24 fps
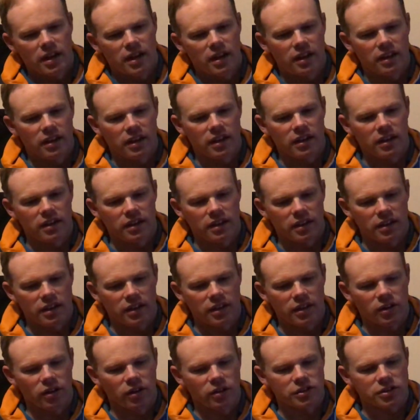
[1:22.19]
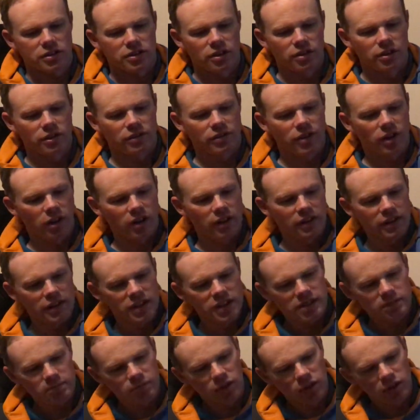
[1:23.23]
And then also you've got on
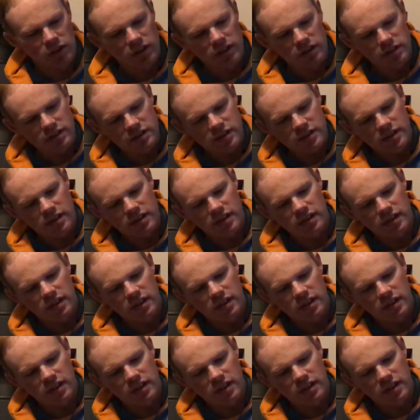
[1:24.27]
these models